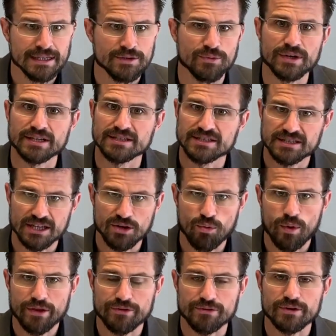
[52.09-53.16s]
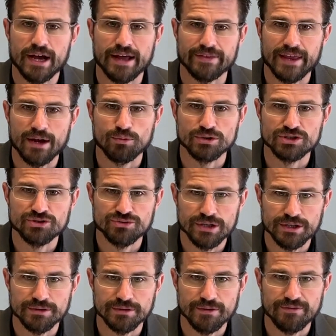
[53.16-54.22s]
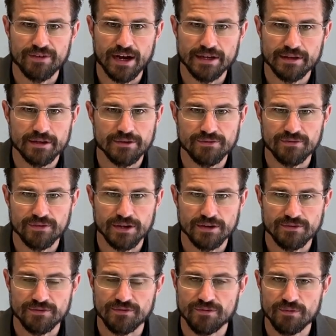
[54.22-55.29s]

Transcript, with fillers: we can see whether or not that would trigger a finding of, of,